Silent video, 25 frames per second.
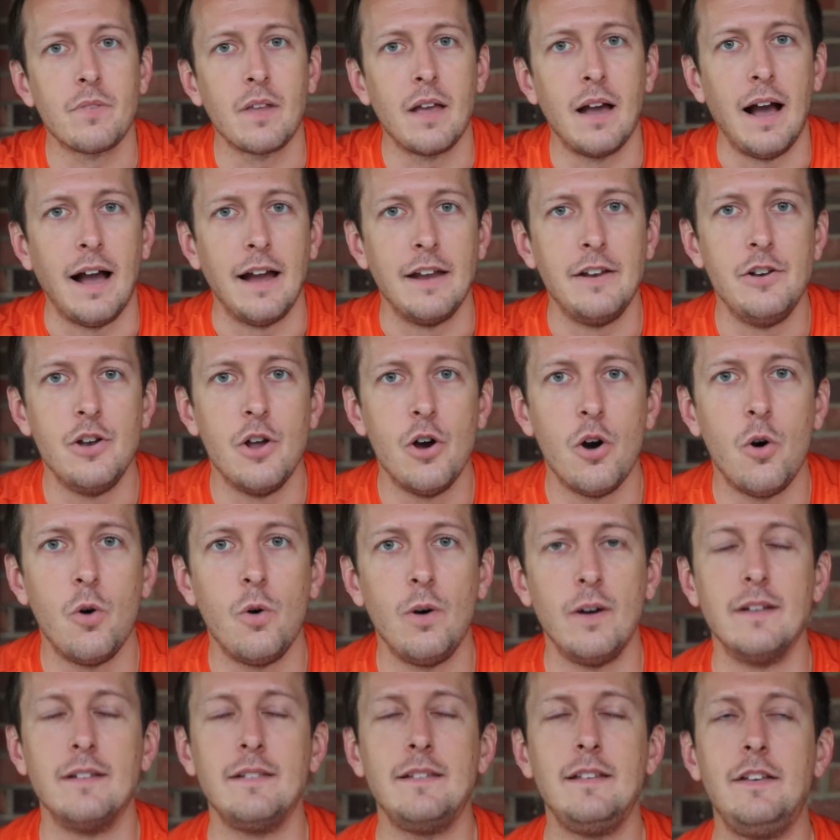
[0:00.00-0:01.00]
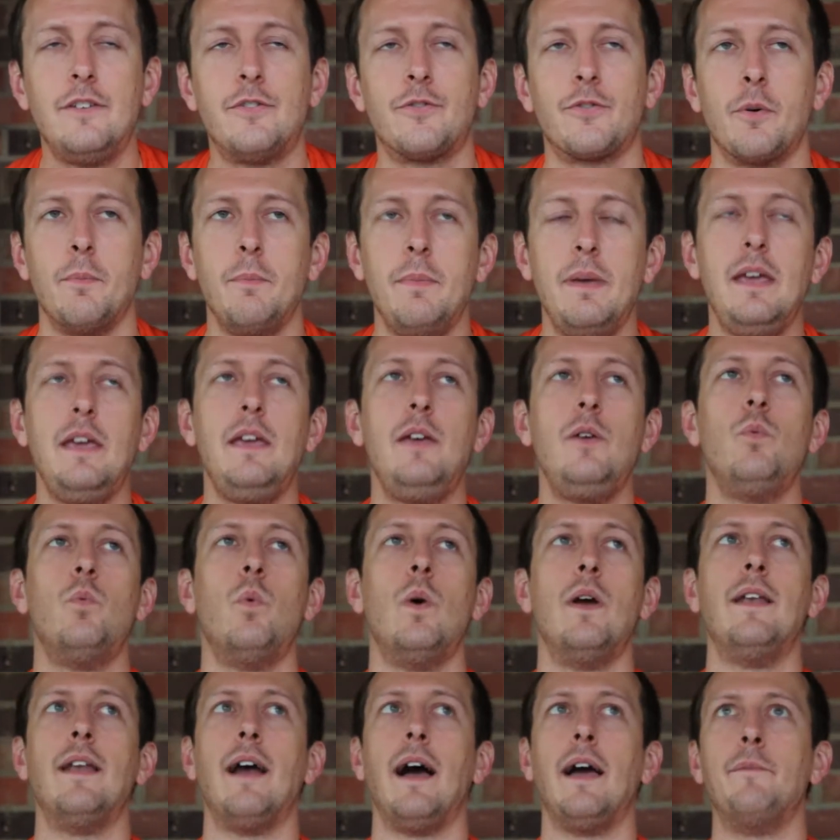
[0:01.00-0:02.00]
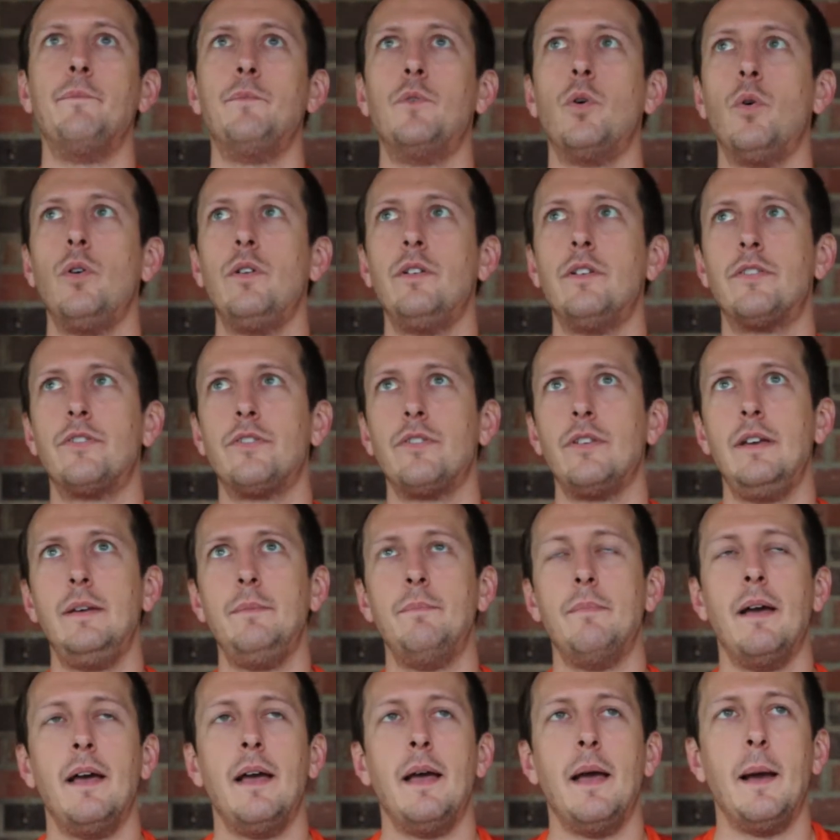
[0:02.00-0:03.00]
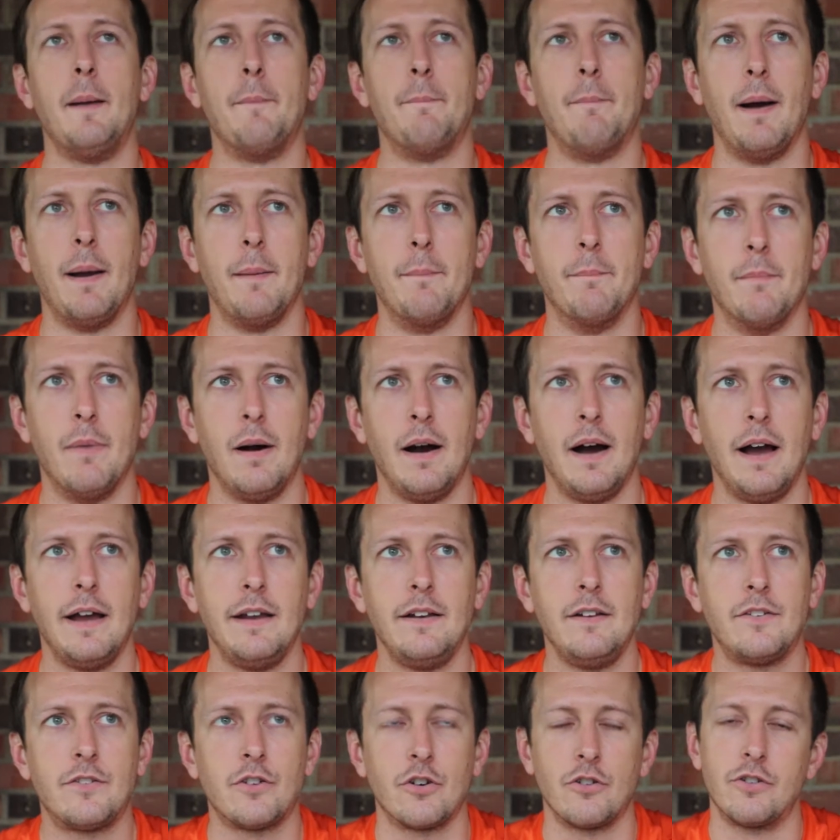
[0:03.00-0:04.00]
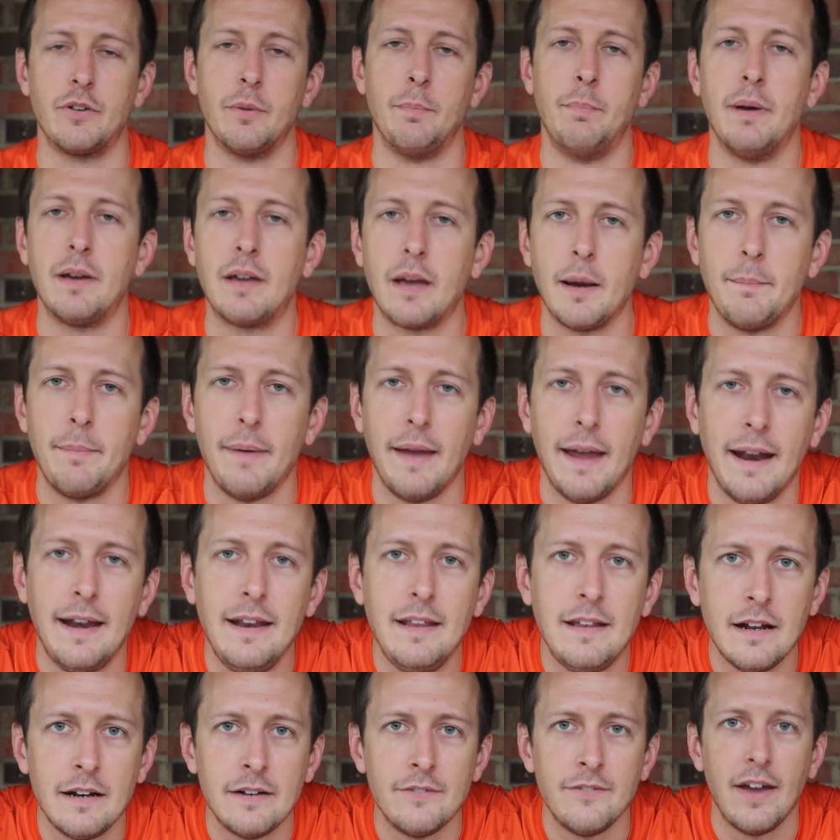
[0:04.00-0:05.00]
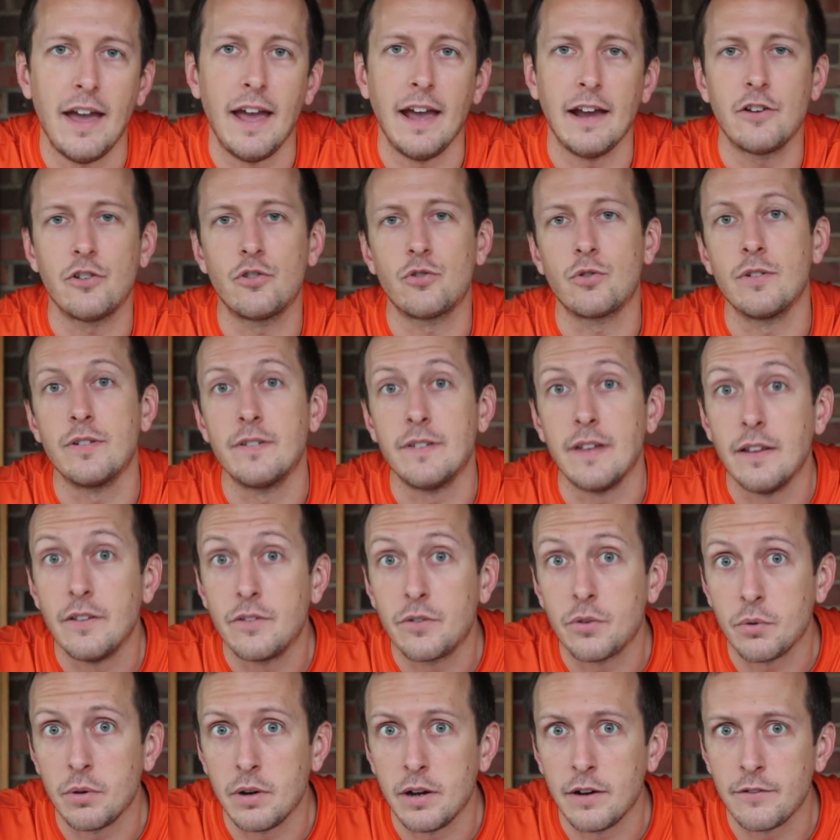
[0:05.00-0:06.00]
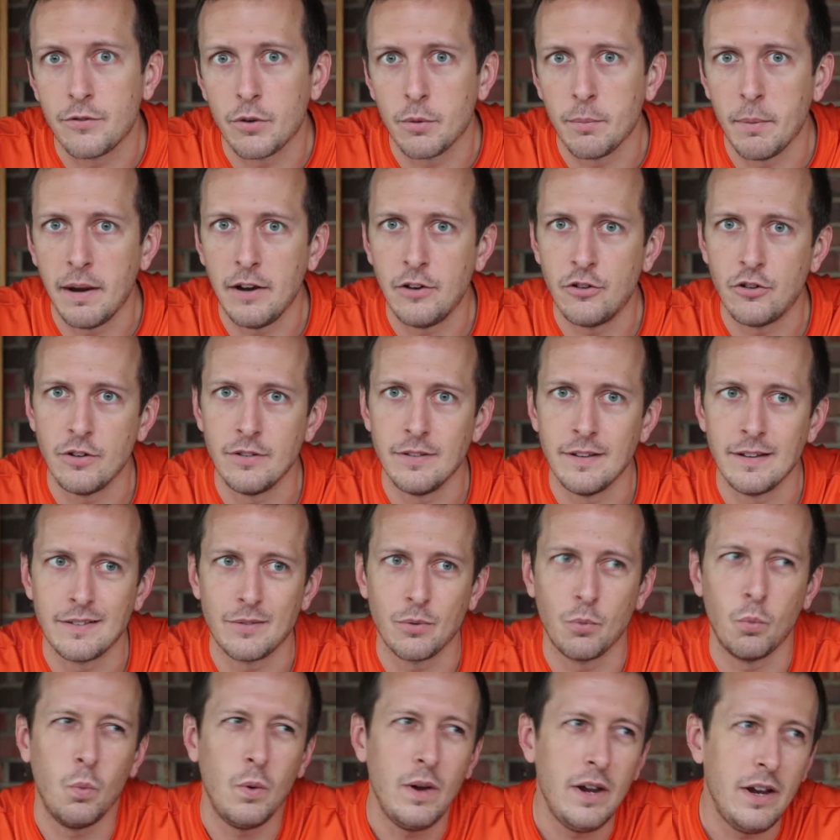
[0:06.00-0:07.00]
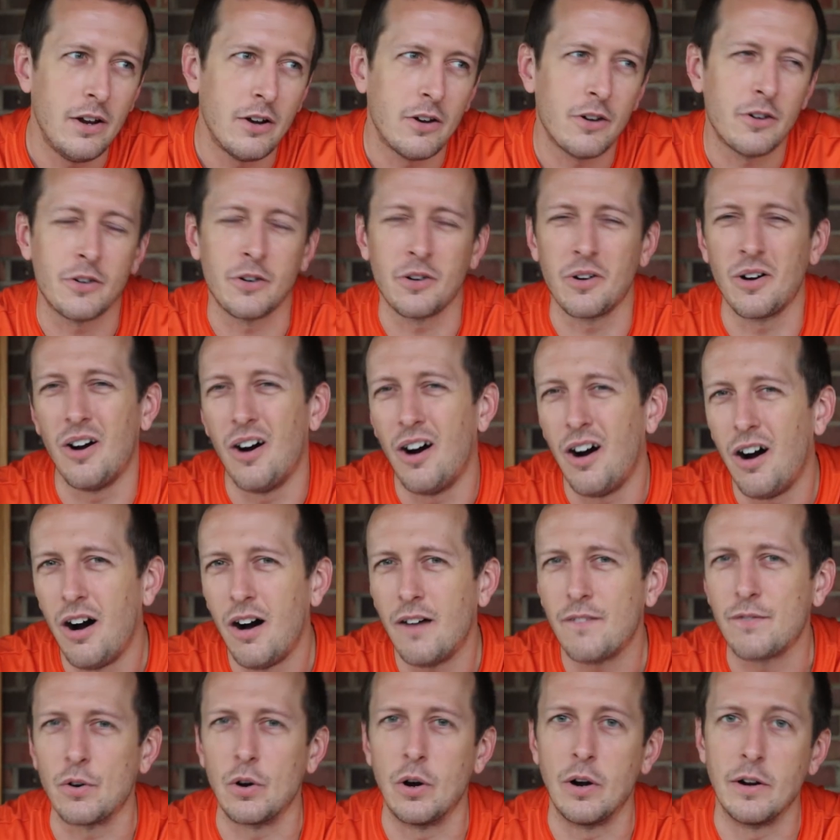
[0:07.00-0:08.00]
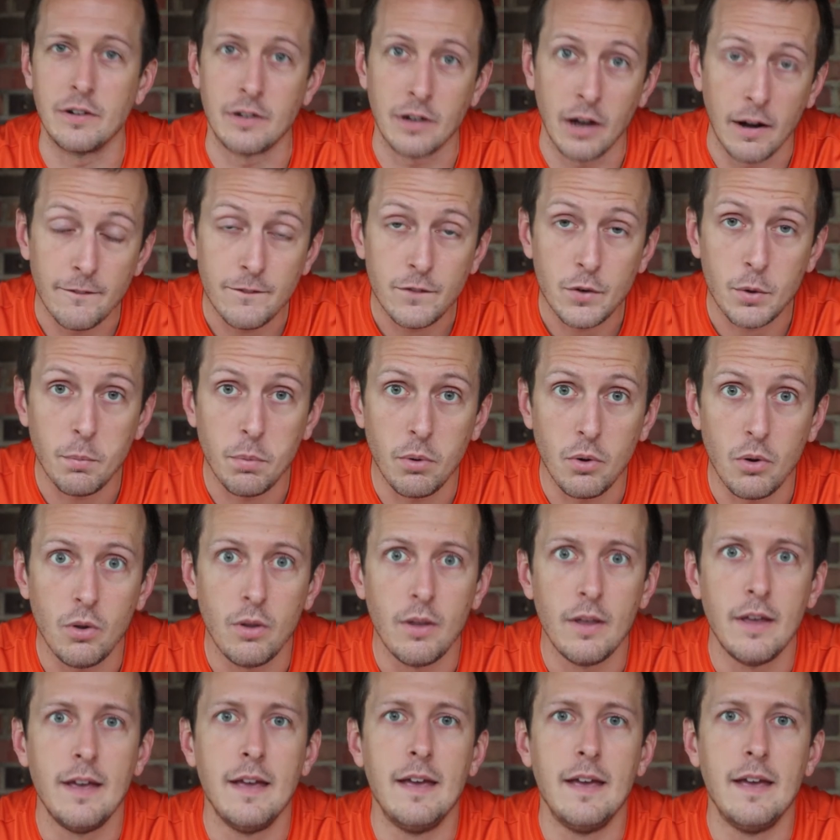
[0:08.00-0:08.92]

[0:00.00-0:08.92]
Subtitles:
I know, at least for me, when I'm going to sleep, my mind starts to pick up any kind of extra sensory information that's weird or off or uncomfortable.